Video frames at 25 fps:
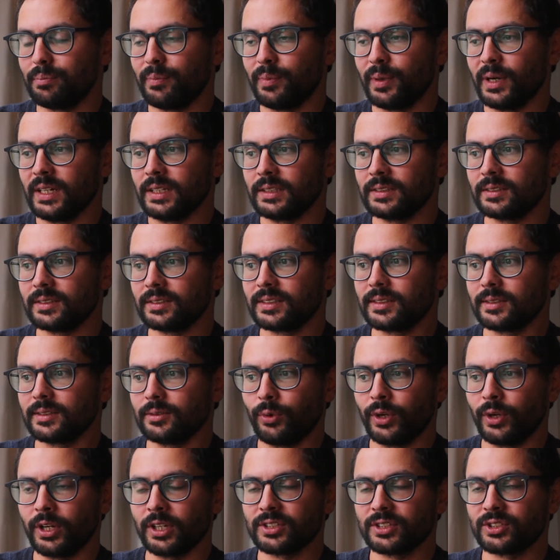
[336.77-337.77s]
but
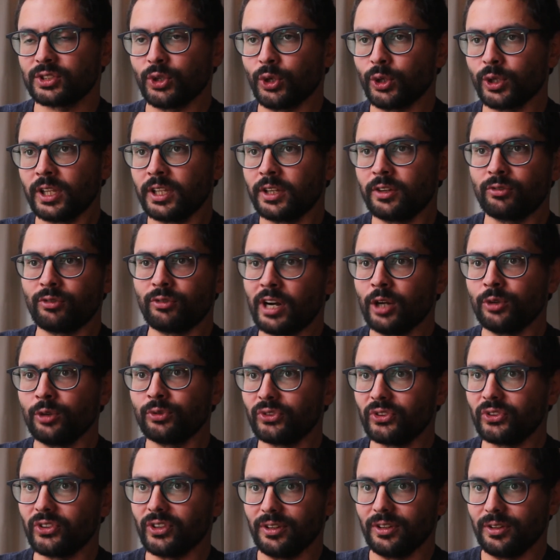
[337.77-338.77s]
we are circling
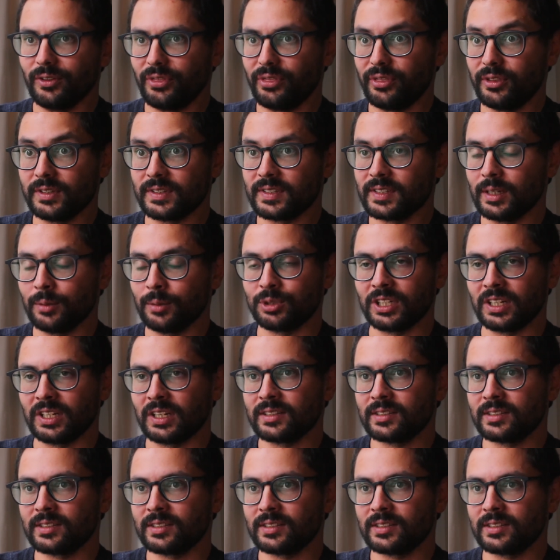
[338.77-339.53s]
around the subject.